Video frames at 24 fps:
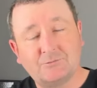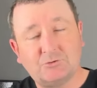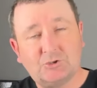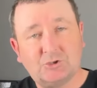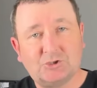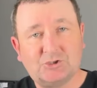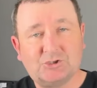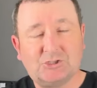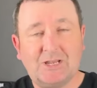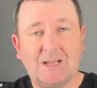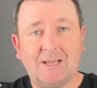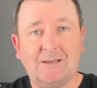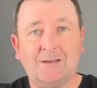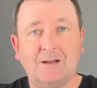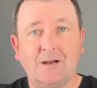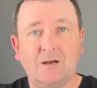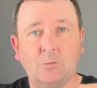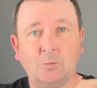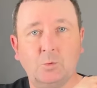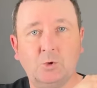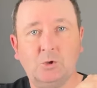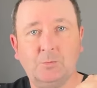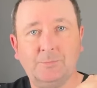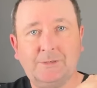I've just said, I
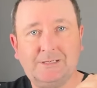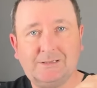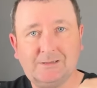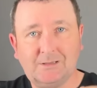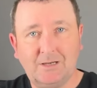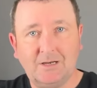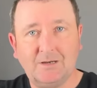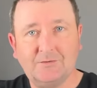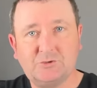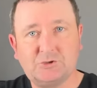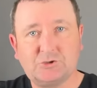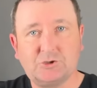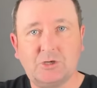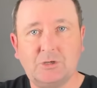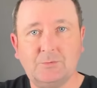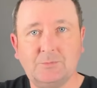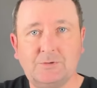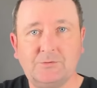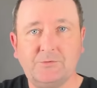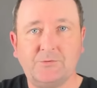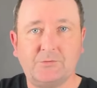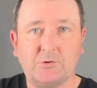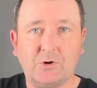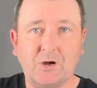will be live
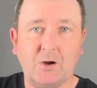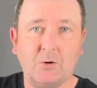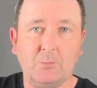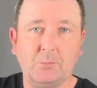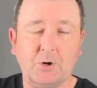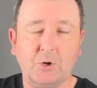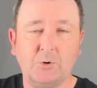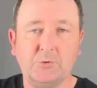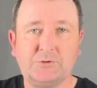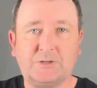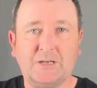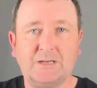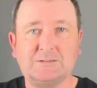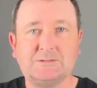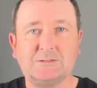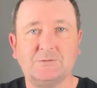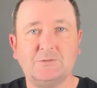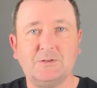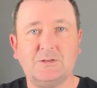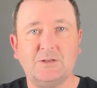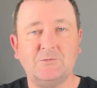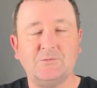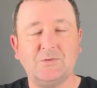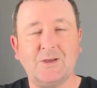streaming throughout both days
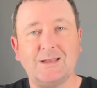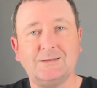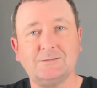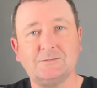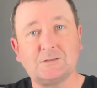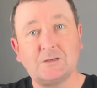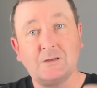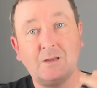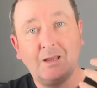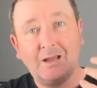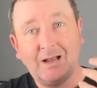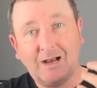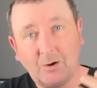of the event.